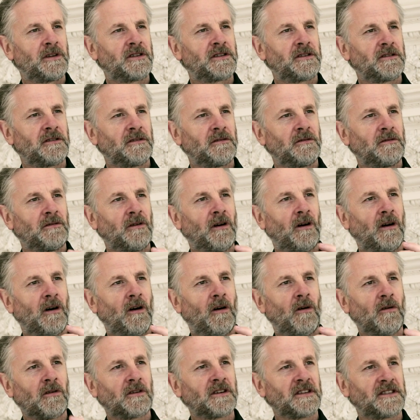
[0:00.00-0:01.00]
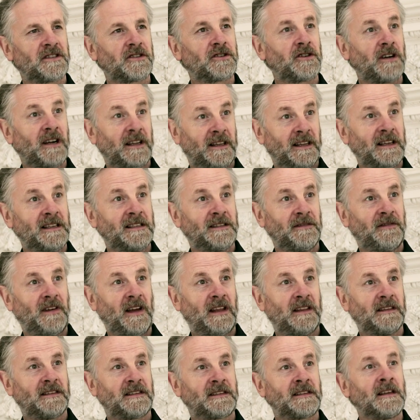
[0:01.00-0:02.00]
to orchestrate these
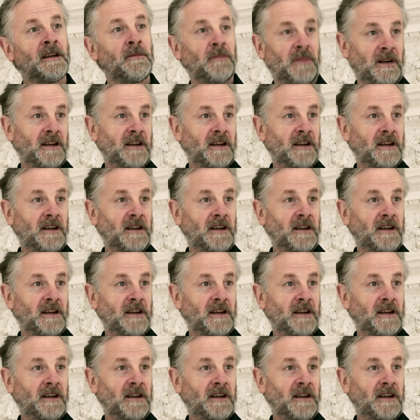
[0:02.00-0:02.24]
events,